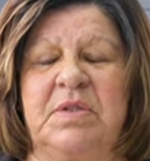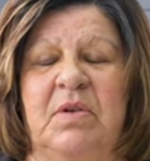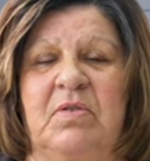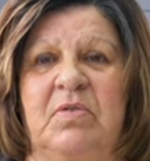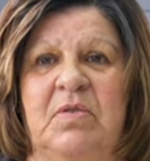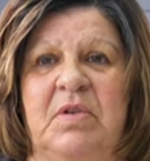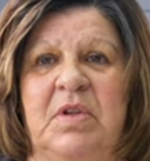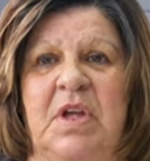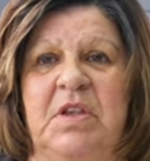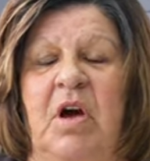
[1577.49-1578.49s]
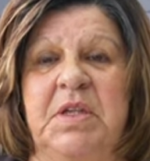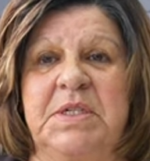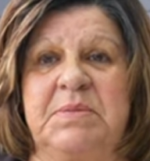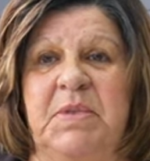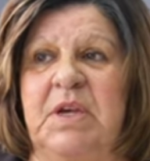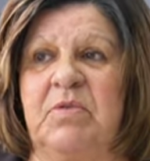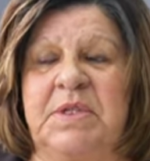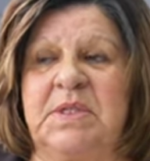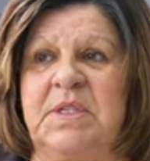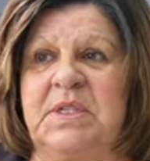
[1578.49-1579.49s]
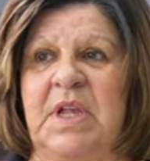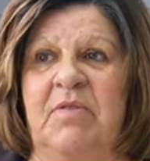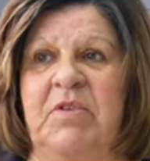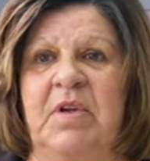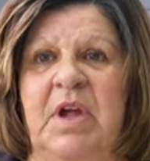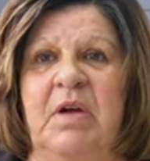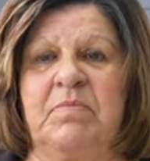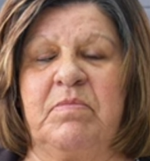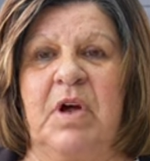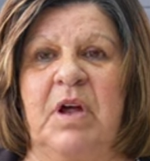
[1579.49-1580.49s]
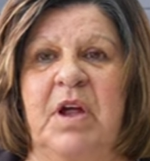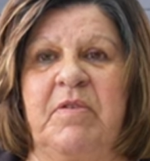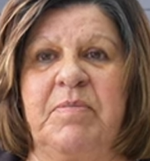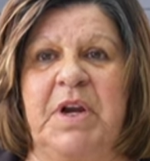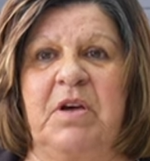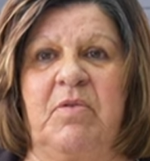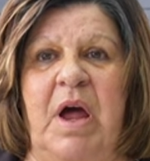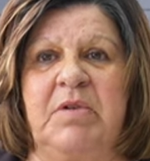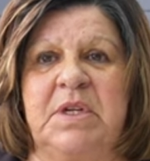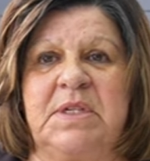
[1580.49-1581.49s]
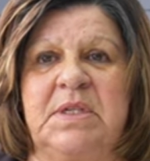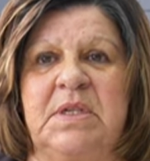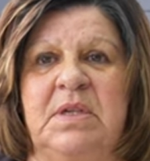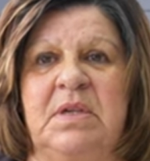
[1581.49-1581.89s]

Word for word: So, and not just me, was just every everybody around us.